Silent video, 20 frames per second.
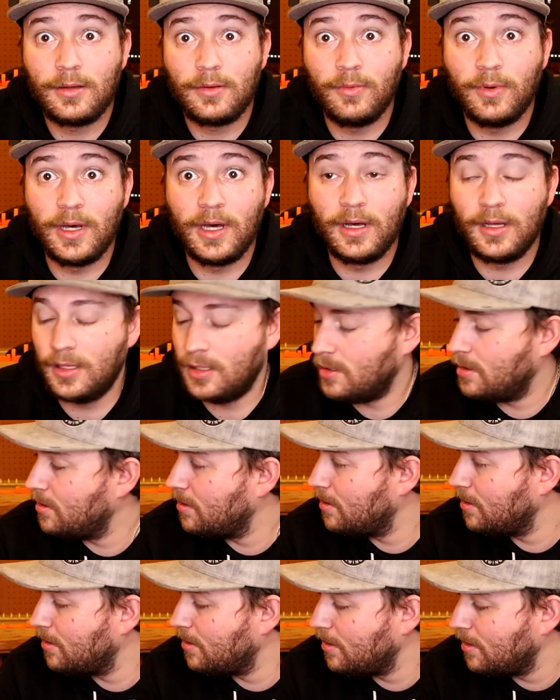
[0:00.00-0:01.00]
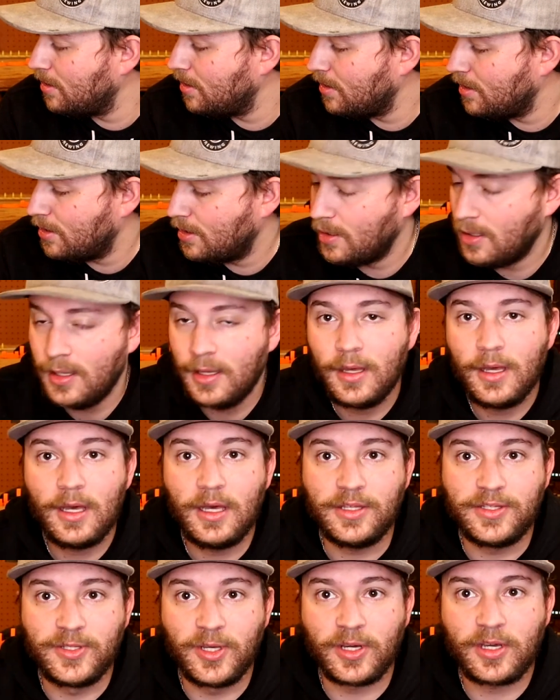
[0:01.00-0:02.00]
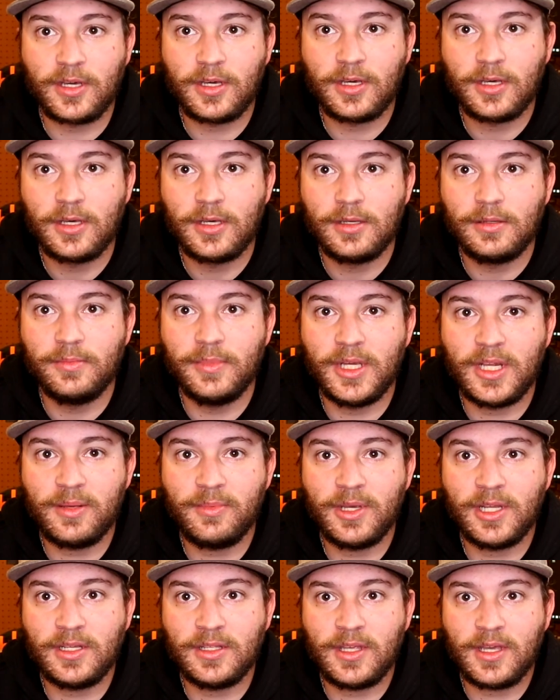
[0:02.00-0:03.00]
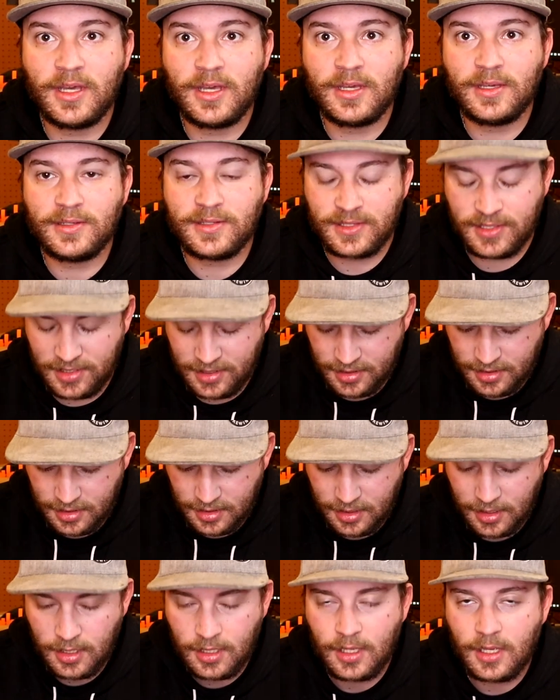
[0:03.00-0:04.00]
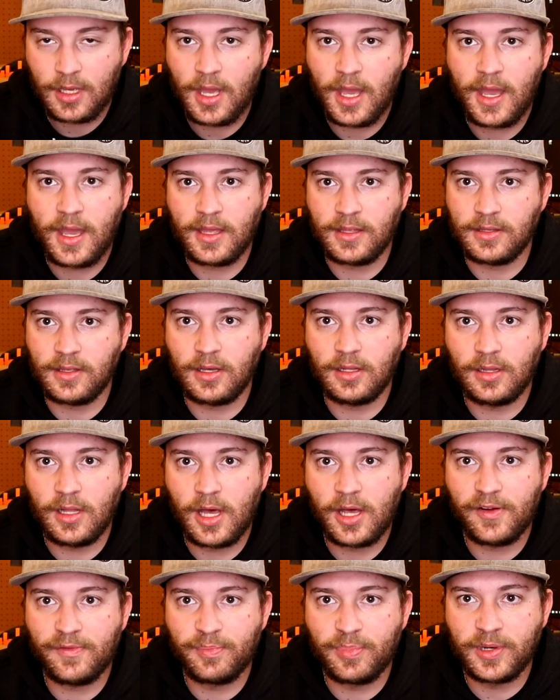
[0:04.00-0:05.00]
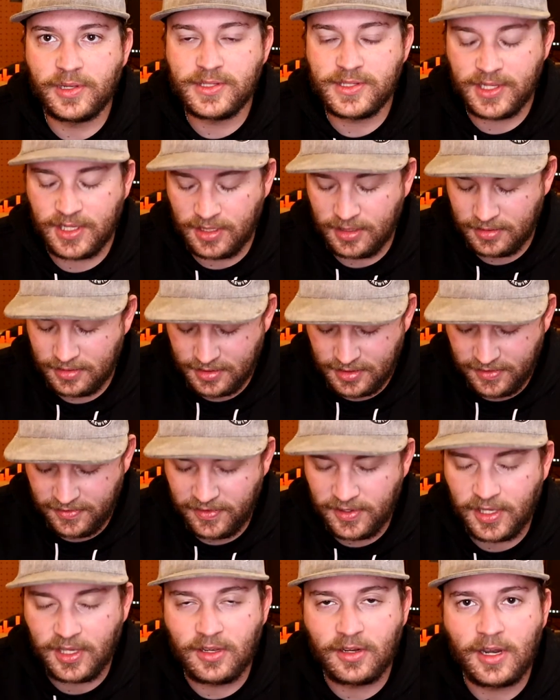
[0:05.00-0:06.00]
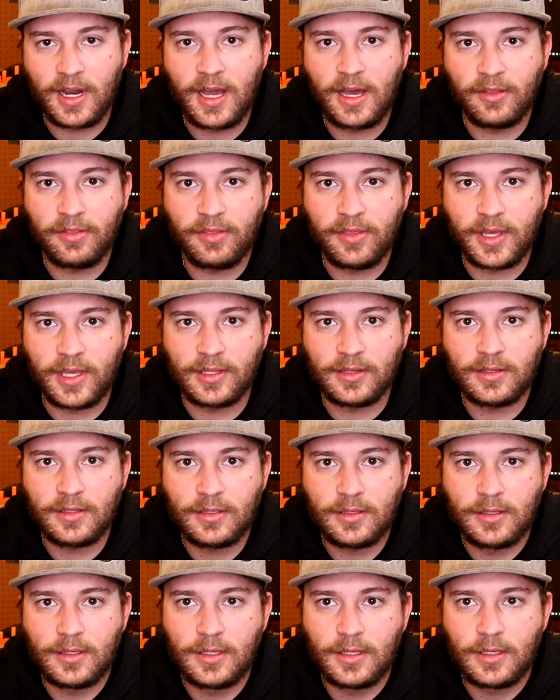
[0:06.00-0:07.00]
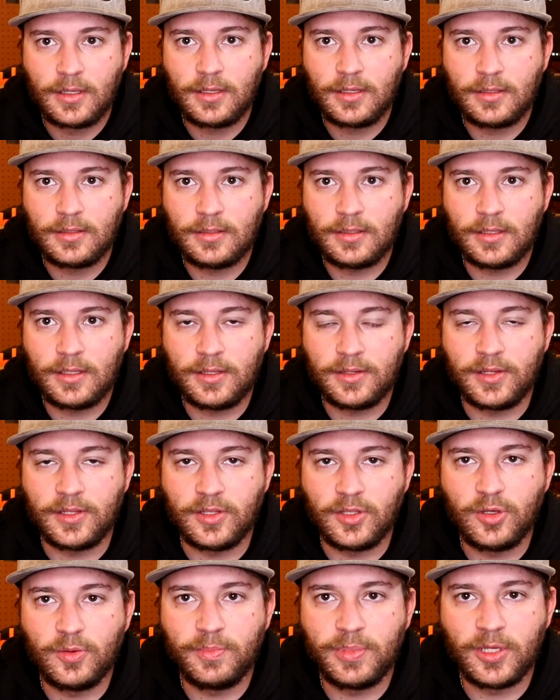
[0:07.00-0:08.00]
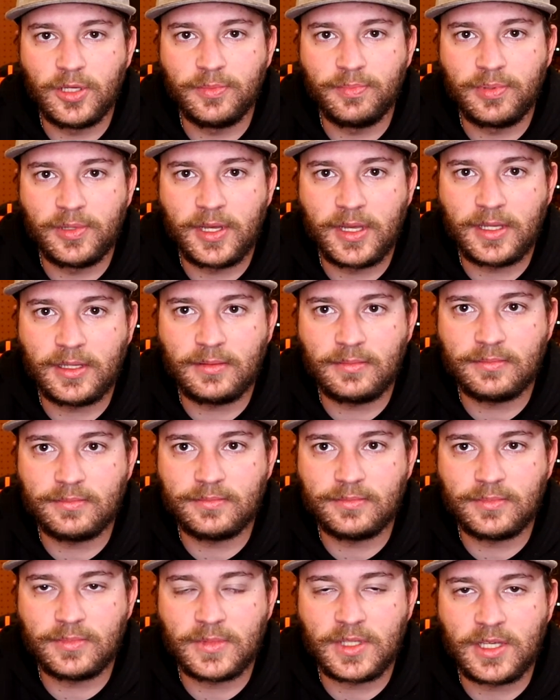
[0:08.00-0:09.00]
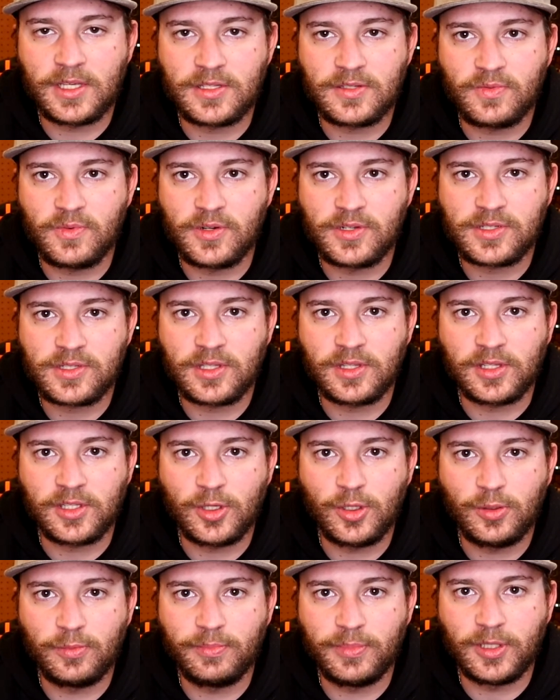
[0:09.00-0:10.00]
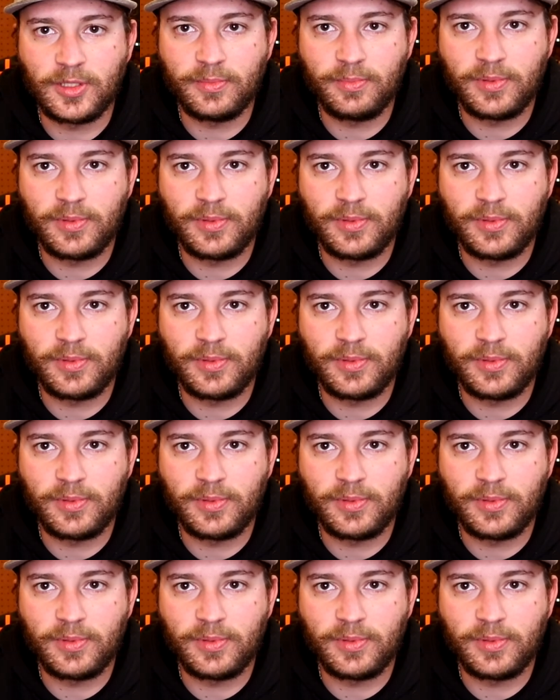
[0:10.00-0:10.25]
Well, it took many days and a lot of printing to figure out that the new build plate is worse than the old build